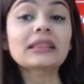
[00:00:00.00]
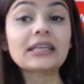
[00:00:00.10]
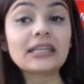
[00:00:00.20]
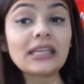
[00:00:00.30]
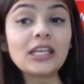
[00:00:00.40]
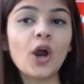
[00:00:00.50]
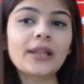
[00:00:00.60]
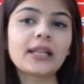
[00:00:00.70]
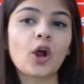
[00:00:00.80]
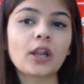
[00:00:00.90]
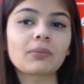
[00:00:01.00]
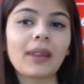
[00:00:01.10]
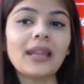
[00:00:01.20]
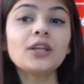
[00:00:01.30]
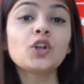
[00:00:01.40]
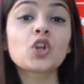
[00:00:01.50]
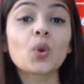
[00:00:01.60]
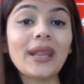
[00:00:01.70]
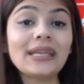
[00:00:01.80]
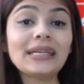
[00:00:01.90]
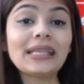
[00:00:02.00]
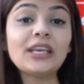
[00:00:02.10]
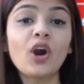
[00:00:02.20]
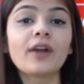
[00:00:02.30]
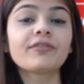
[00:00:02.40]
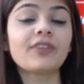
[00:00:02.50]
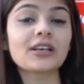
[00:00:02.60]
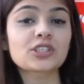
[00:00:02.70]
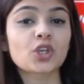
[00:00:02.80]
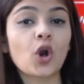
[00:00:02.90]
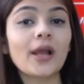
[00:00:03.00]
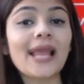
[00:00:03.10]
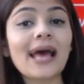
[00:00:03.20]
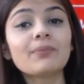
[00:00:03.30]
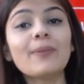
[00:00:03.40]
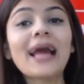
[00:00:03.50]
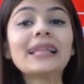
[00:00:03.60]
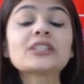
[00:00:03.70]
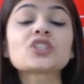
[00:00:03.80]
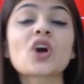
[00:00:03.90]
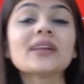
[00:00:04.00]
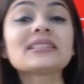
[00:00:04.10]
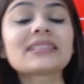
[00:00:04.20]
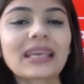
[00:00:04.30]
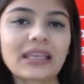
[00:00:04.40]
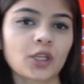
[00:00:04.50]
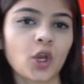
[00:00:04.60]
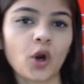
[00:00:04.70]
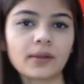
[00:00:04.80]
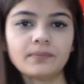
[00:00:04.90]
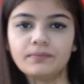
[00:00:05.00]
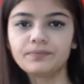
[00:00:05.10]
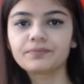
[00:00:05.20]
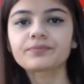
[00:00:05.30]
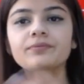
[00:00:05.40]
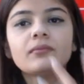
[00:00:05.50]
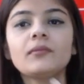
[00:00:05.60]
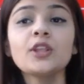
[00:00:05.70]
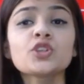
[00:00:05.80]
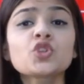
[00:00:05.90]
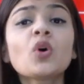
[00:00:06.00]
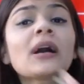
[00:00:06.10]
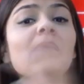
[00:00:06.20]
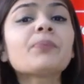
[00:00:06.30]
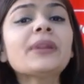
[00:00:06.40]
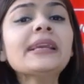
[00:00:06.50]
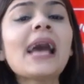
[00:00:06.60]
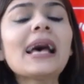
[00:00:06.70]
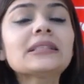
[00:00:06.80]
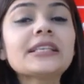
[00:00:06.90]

30 on allotment, 20 on first call, and balance on second call. So company has